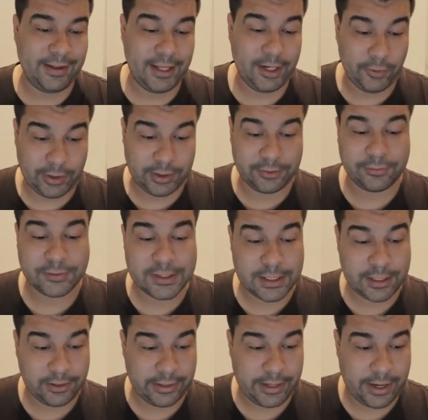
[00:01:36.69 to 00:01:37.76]
Anyway, it's for
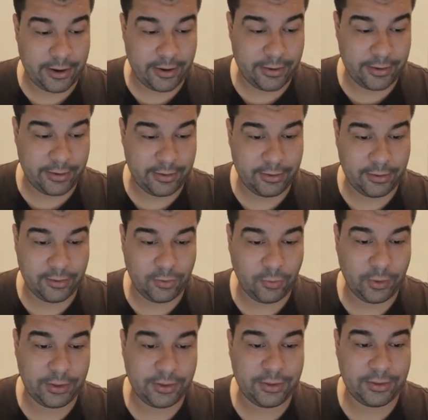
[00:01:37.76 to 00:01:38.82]
sale now
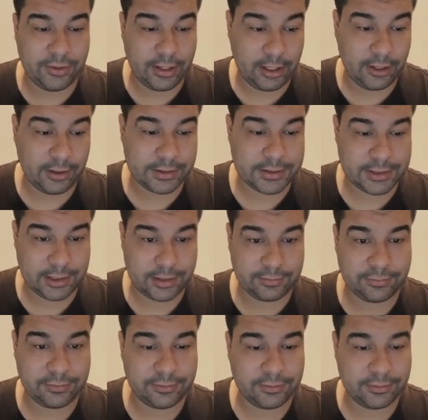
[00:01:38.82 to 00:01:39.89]
with a lot of
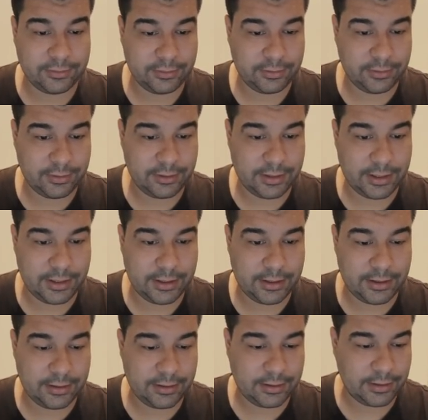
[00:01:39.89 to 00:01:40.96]
stuff,
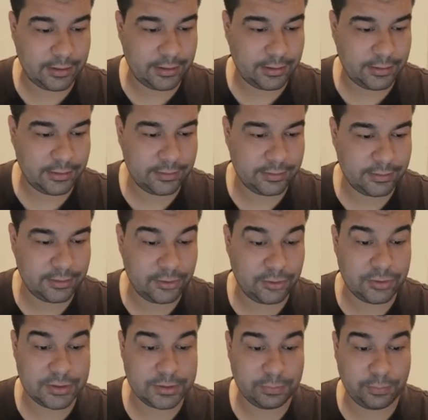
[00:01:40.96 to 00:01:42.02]
and uh, the
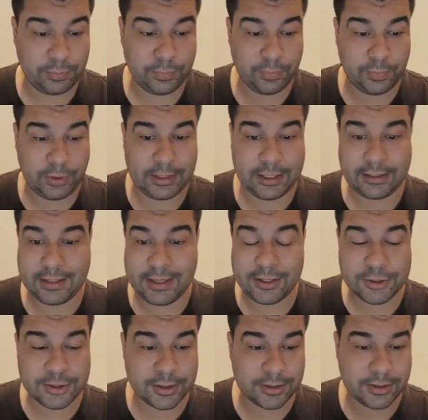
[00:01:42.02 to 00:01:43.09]
dude's pulled out the
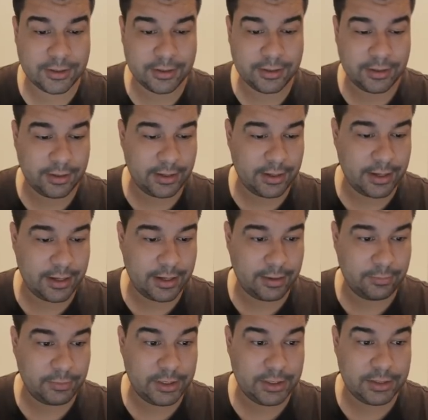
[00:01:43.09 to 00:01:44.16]
engine.
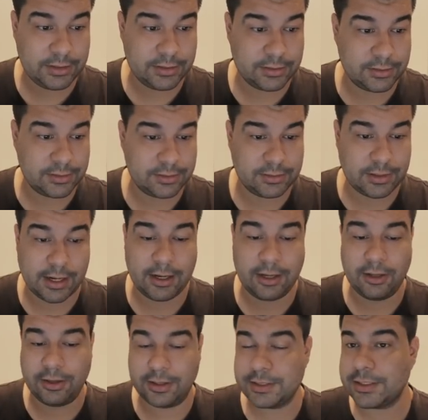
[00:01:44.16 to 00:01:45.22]
Um, he's done a
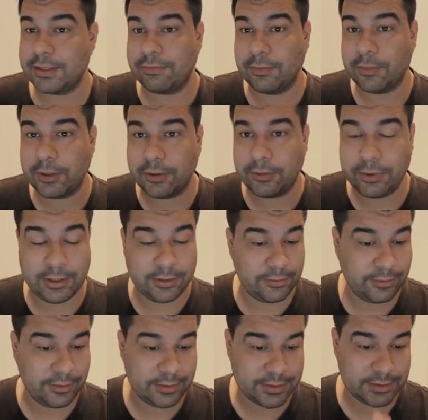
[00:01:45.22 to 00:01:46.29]
lot of stuff. I'm not going to read
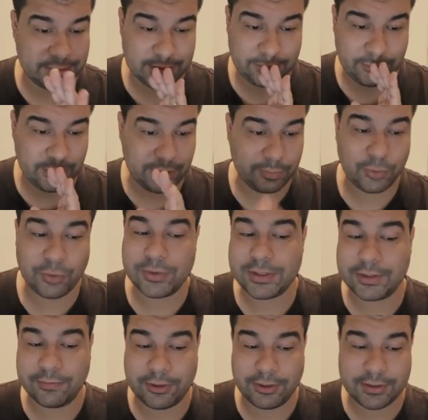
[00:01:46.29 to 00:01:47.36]
through this. I mean, you can pause
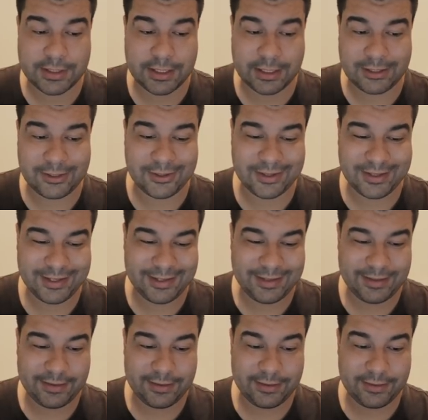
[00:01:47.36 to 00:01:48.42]
the video, take a look.
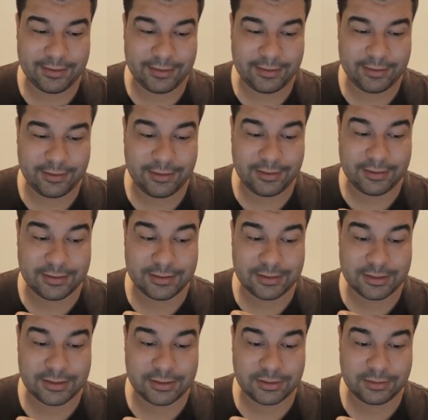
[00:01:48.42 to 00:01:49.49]

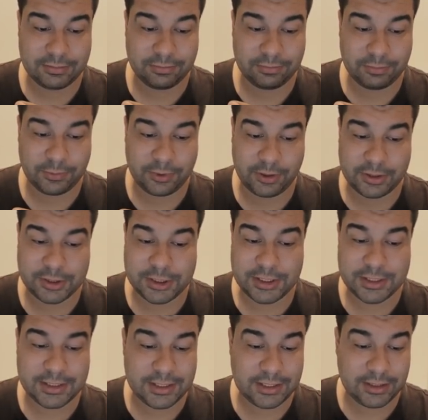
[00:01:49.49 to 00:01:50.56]
He's got a
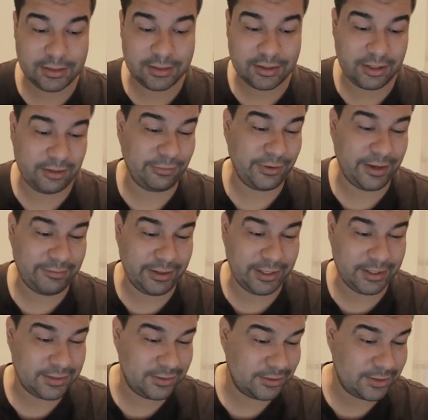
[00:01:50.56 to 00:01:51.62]
GT
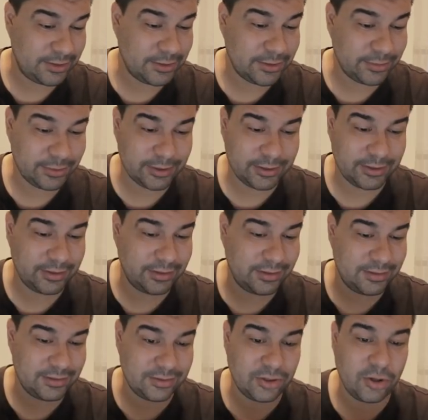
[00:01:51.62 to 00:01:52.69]
3582 turbo.
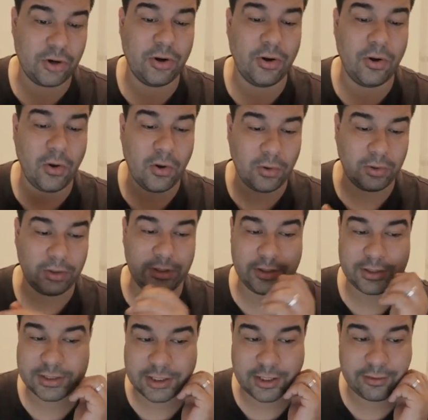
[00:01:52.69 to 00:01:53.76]
He's got a whole lot
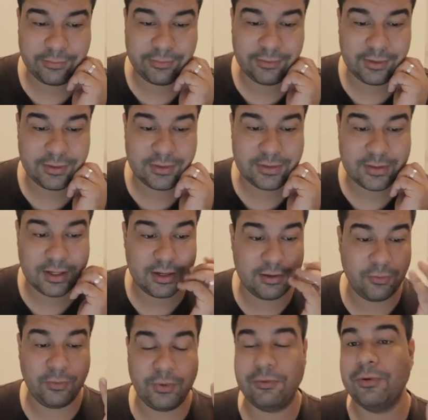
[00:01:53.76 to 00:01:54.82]
of stuff in, uh,
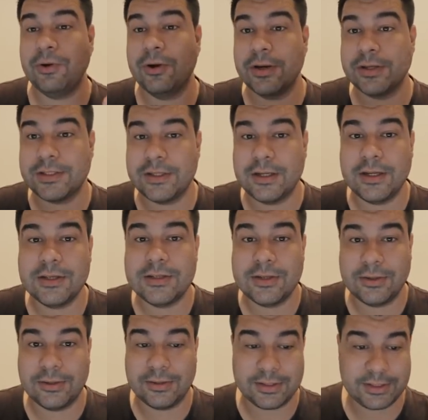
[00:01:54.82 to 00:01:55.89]
with regards to the
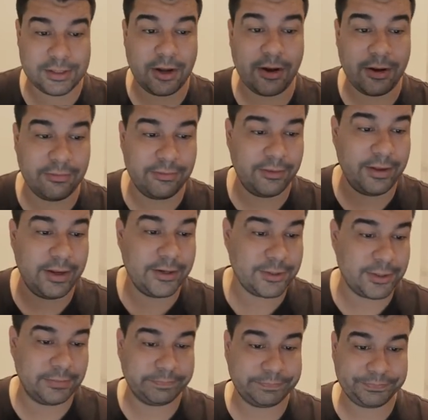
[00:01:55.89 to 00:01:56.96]
internals of the
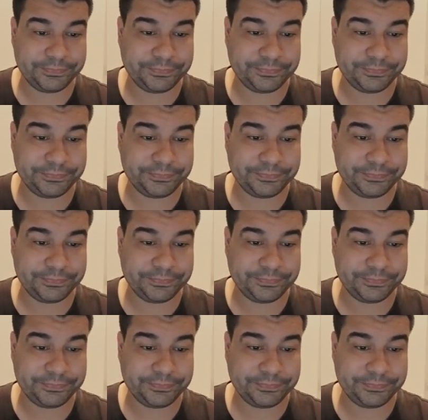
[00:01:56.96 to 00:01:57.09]
engine.